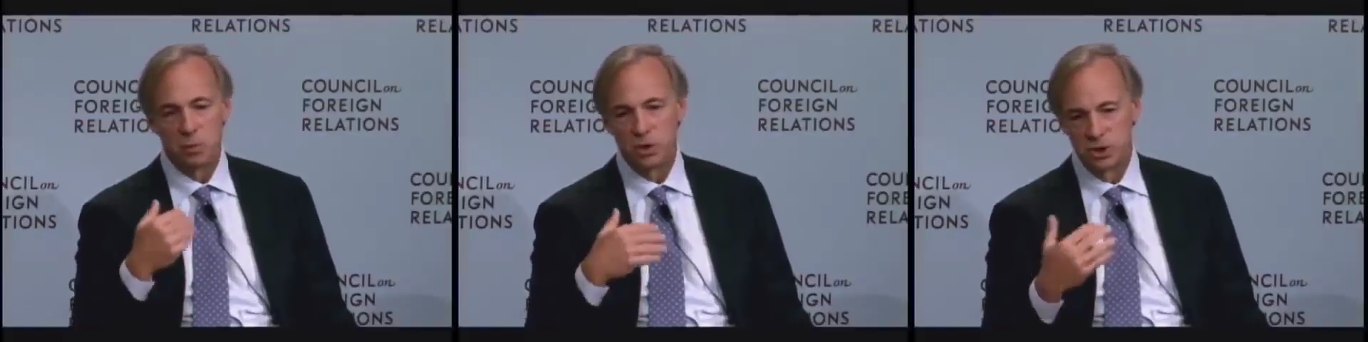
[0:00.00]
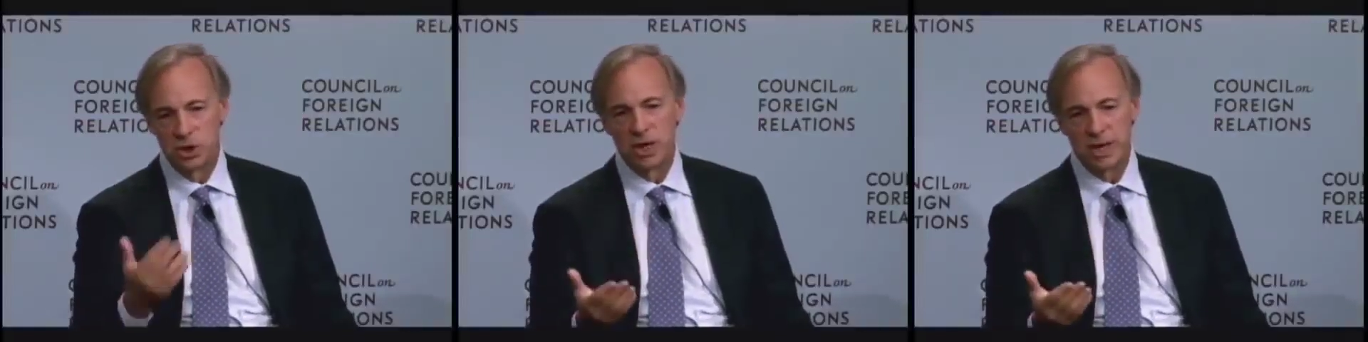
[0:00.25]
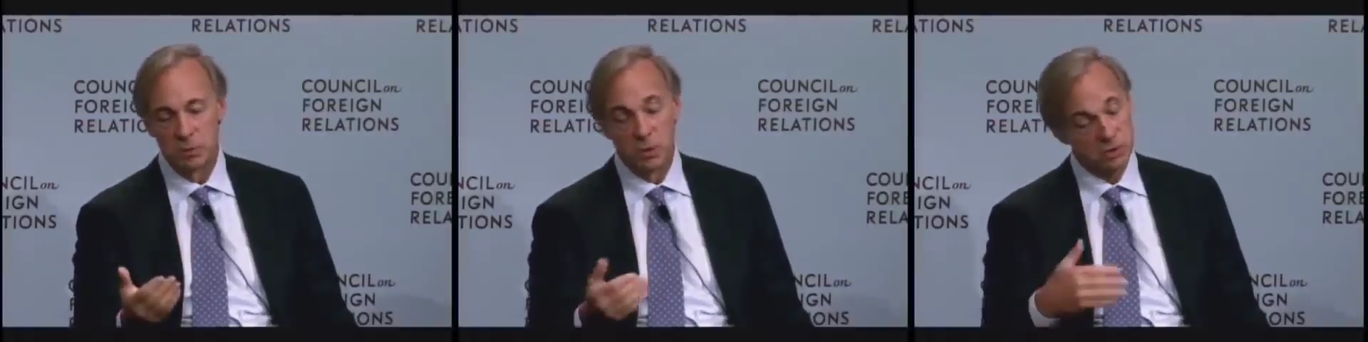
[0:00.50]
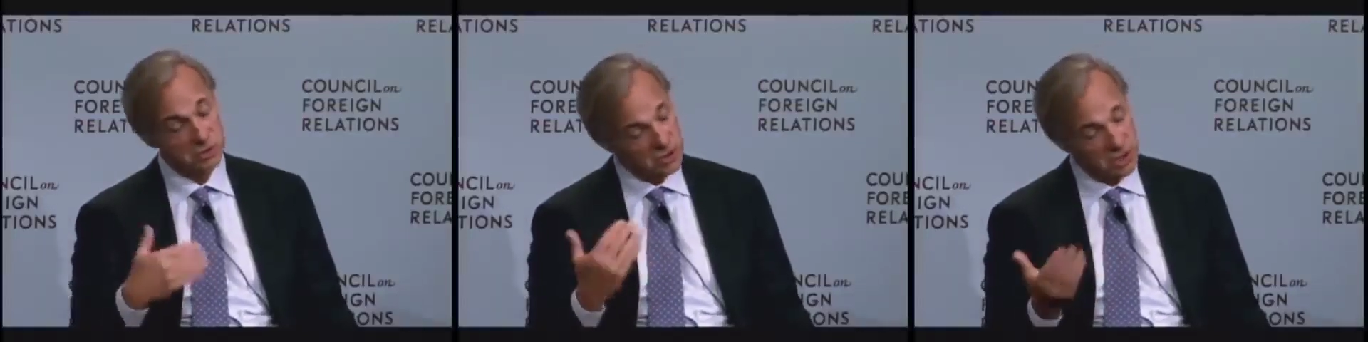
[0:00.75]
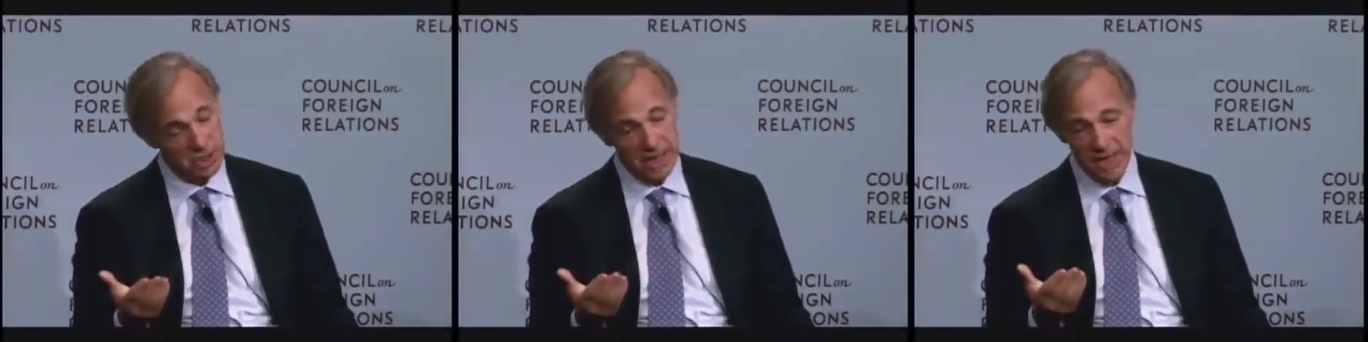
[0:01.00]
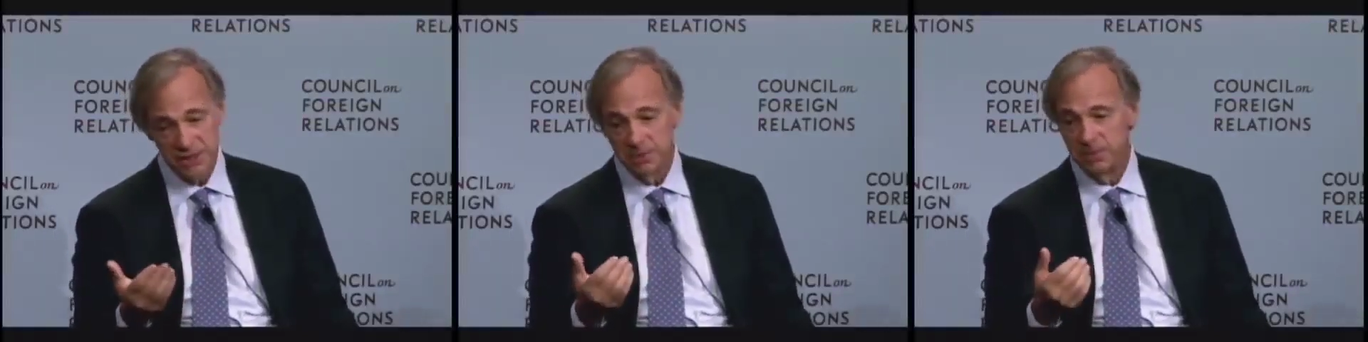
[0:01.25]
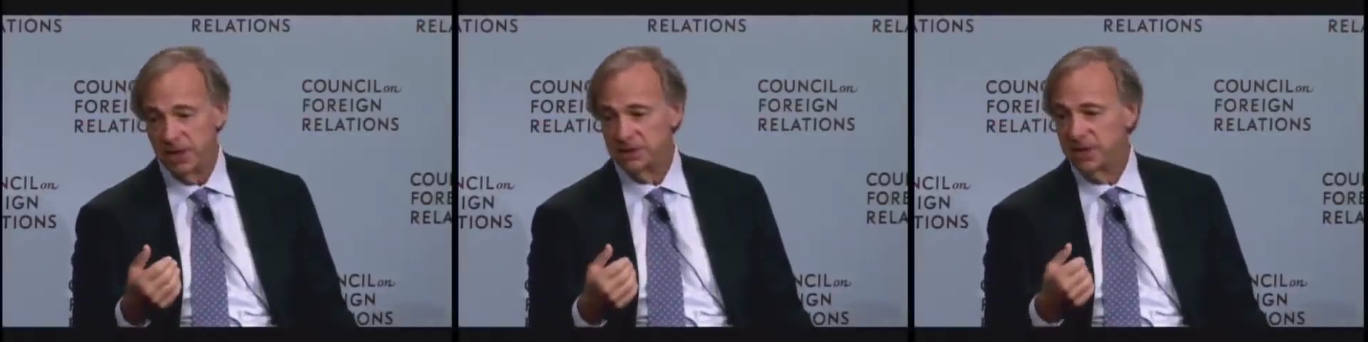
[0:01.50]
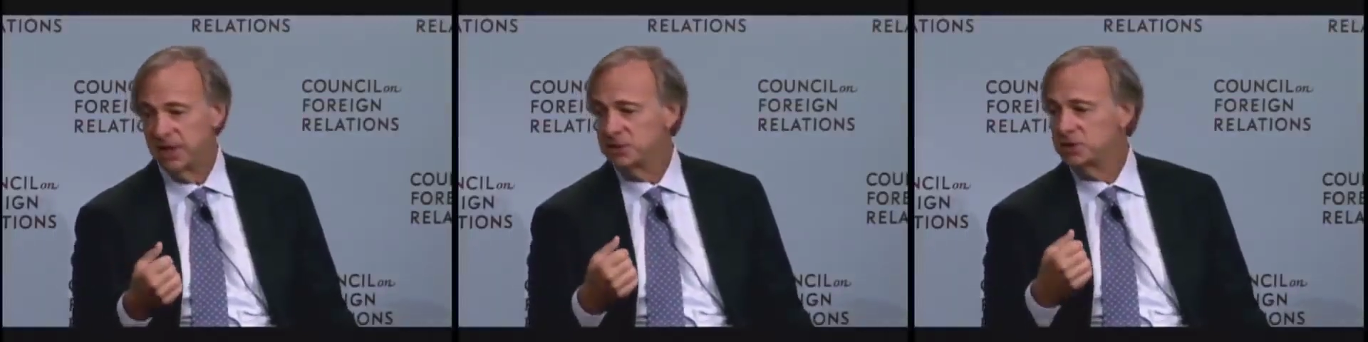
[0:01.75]
And what it has to
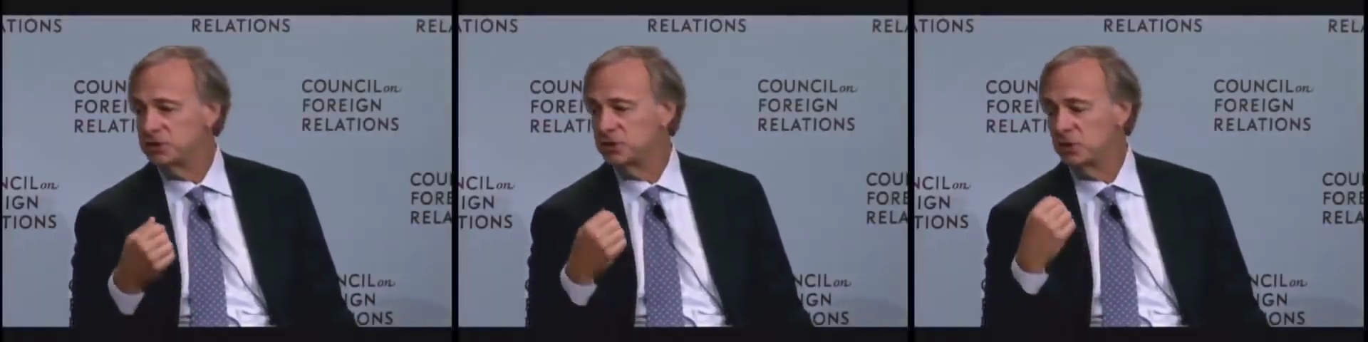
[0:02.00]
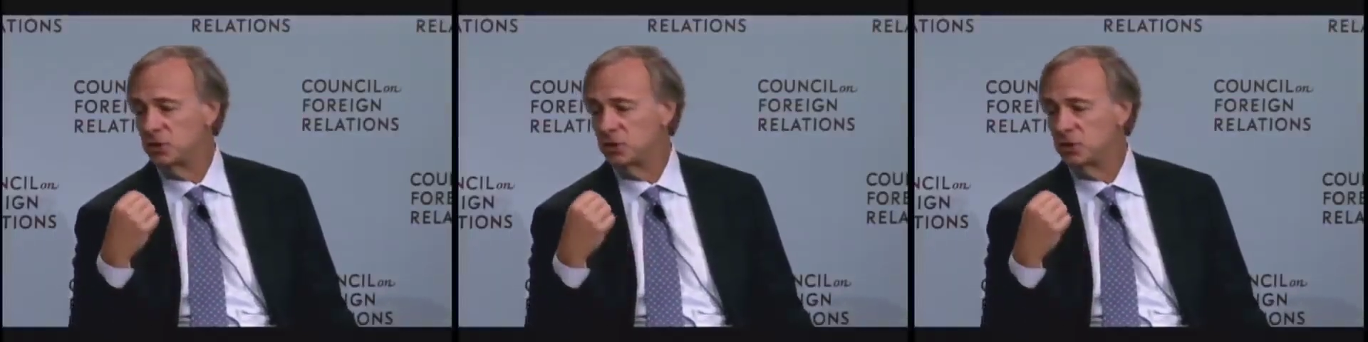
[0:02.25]
pay attention